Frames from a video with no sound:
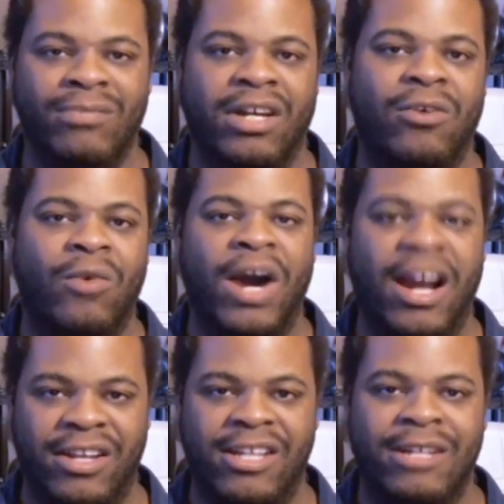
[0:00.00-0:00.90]

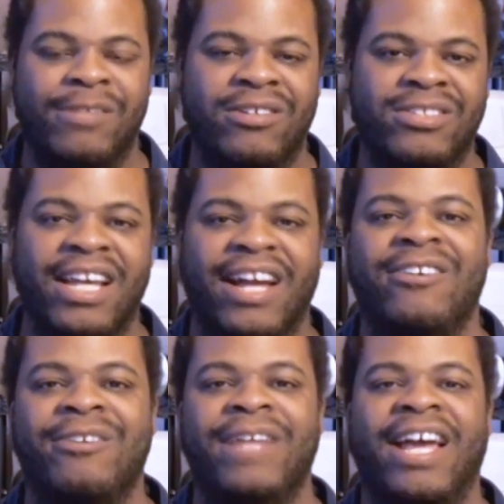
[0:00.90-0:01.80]
acquired him, you know,
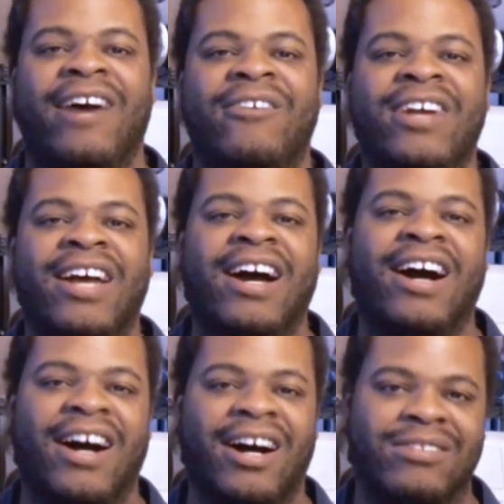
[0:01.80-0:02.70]
tackled him down,
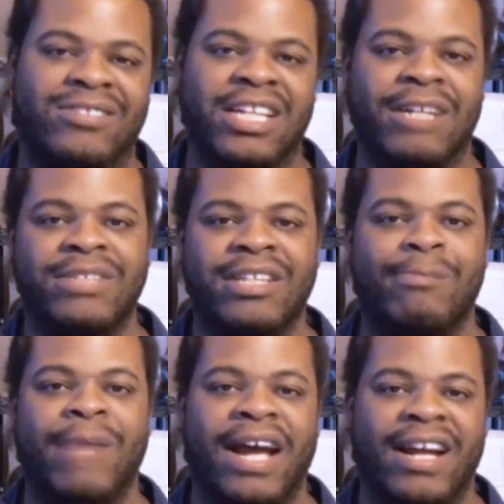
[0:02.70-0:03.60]
took him to the back,